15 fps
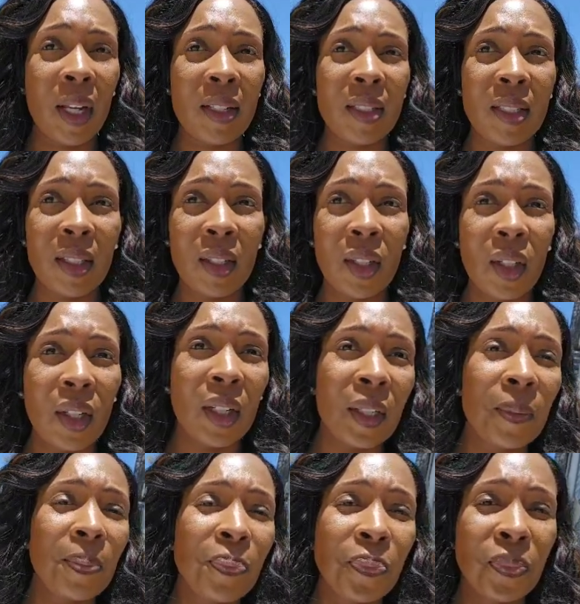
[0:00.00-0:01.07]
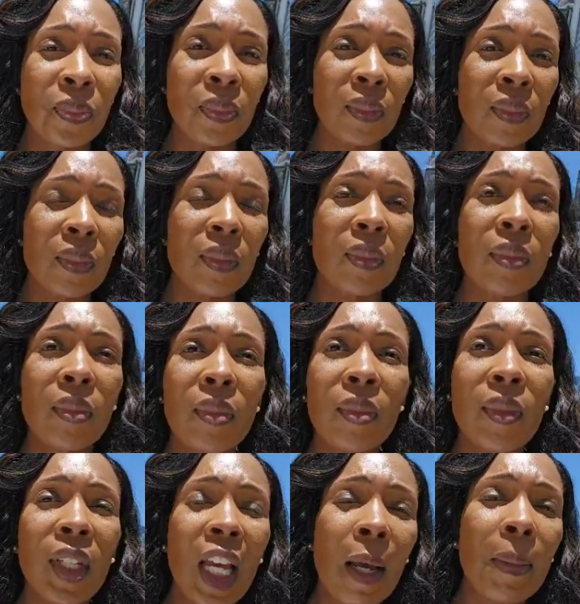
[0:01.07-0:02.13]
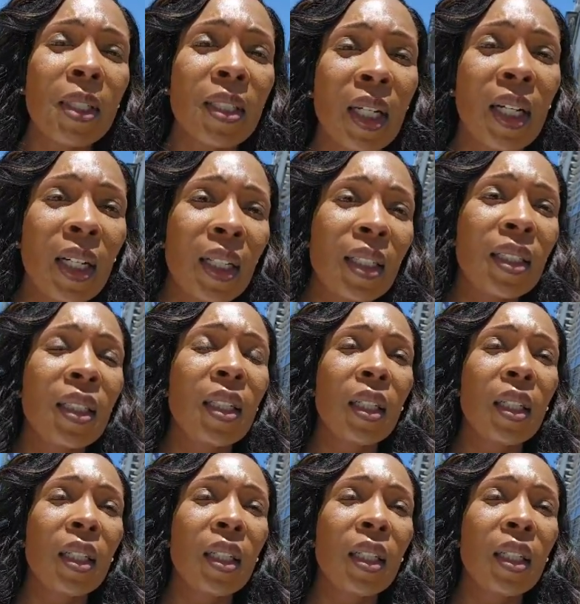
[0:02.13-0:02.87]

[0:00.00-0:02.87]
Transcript: It's still on Amazon.